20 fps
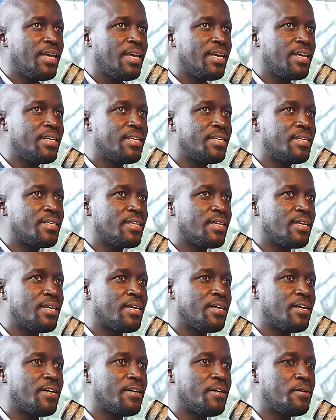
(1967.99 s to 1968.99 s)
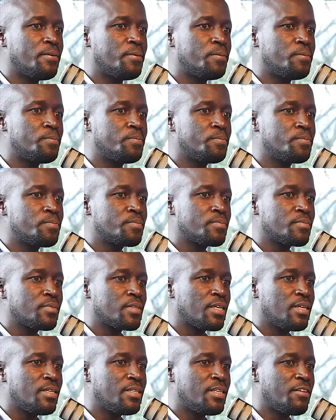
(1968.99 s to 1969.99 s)
And
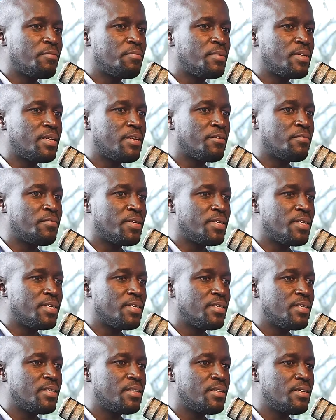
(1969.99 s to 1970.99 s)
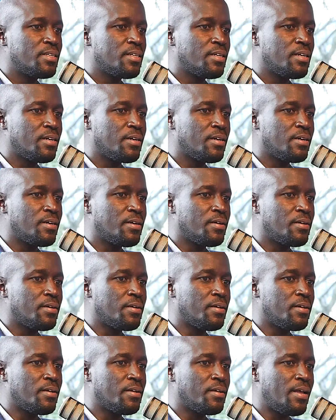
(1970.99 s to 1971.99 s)
they've been a very
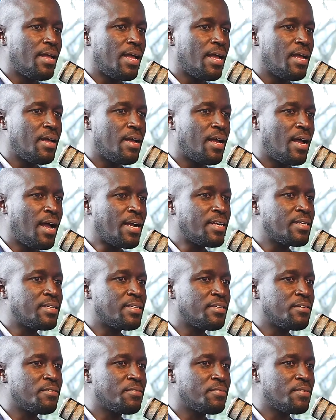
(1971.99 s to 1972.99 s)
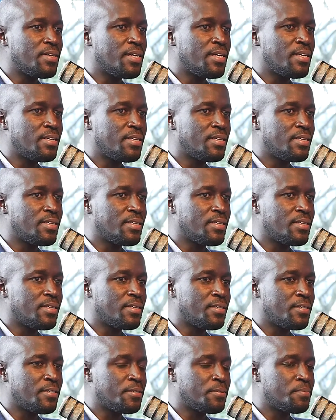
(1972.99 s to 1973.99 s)
active
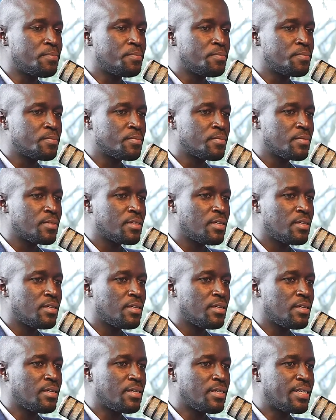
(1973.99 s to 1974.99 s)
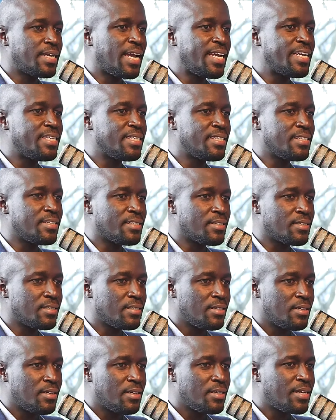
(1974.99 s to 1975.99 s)
and guiding
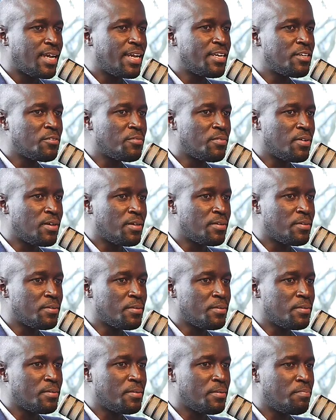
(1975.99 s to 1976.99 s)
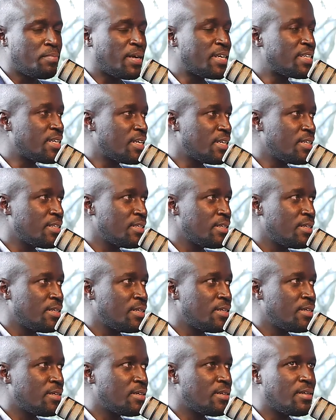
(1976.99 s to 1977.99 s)
kind of a partner,
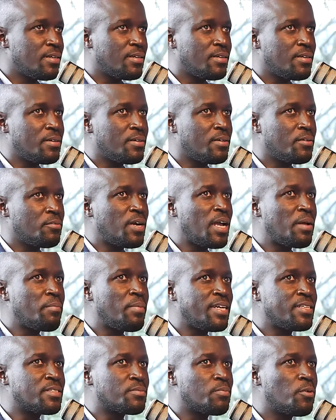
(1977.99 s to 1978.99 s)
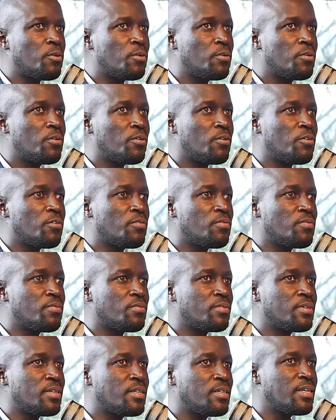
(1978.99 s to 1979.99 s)
whereby it's more of
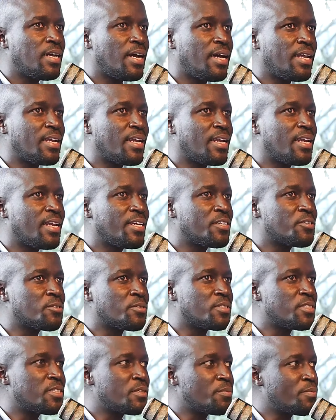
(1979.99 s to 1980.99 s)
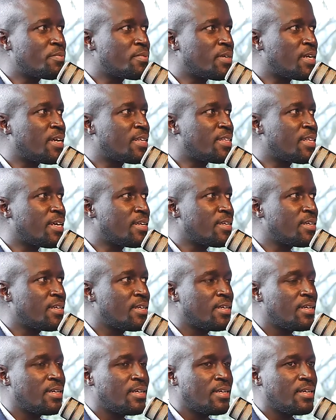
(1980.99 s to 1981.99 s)
a relationship rather than
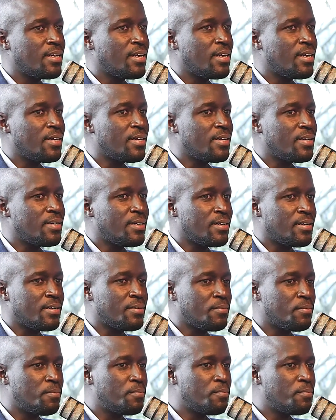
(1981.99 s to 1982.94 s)
an